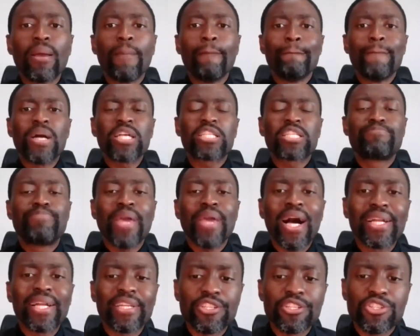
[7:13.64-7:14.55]
must be
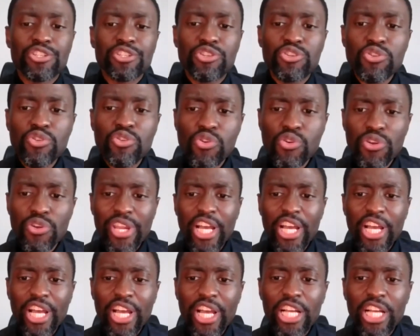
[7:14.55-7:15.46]
understood
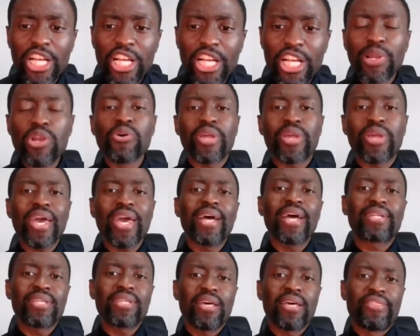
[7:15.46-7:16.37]
as we look at
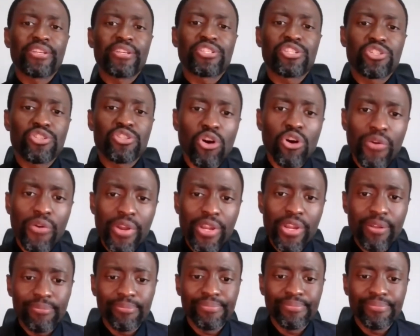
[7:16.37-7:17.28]
this story.